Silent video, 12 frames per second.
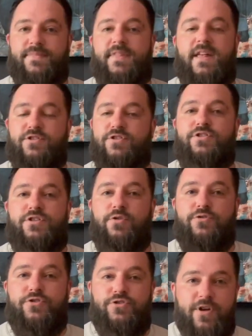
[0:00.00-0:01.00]
that's just so
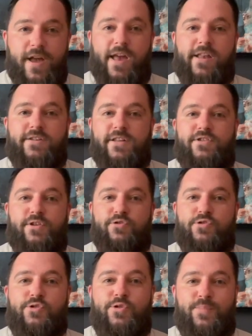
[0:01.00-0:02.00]
strange, that's so
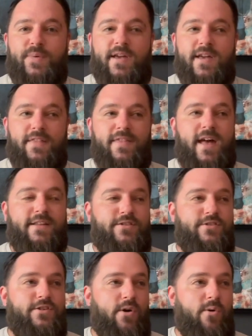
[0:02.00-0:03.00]
stupid, that's
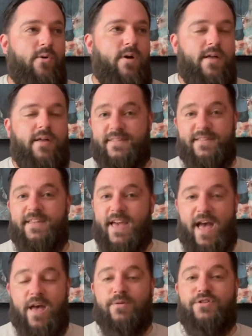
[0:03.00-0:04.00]
so,
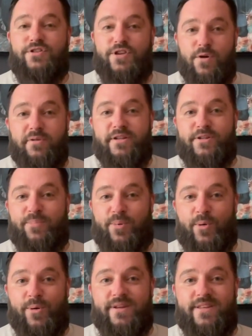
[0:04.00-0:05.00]
yeah, it was so
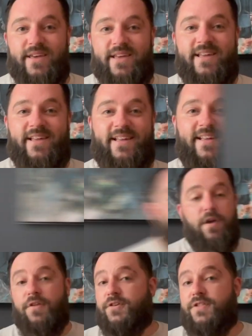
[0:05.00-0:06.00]
disappointing.
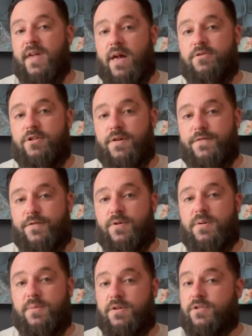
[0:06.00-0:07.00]
The other thing I was looking
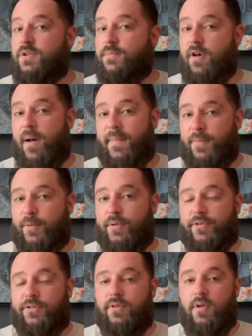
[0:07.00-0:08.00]
for were some comic
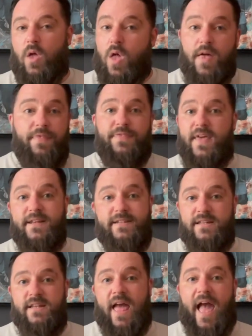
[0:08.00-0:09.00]
books. They
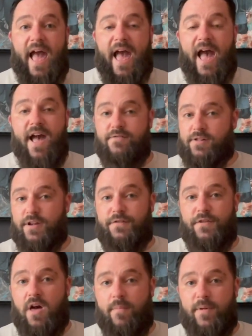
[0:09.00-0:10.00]
didn't have a lot of
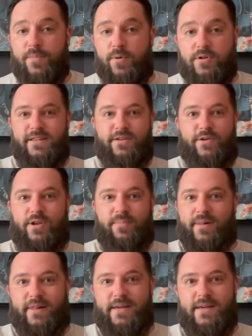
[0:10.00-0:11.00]
comic books. I couldn't
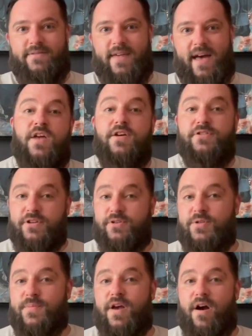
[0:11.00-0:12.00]
believe that. So
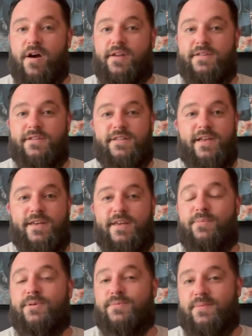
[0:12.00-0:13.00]
to be honest,
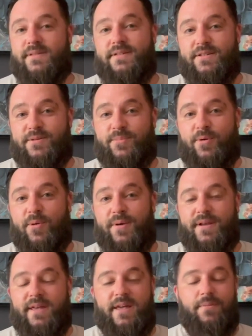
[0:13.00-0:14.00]
it was really
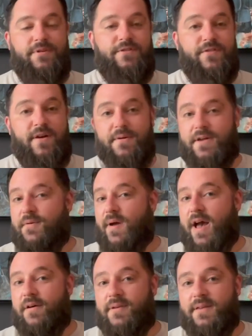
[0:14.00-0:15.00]
disappointing. It was very
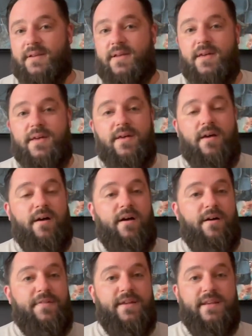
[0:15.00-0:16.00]
crowded.
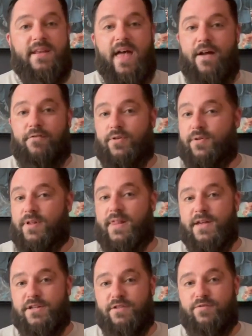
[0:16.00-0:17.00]
They didn't have a good
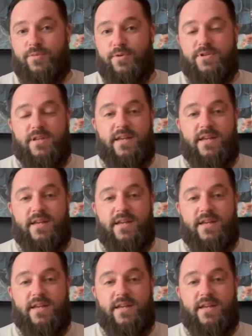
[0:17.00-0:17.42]
collection of books.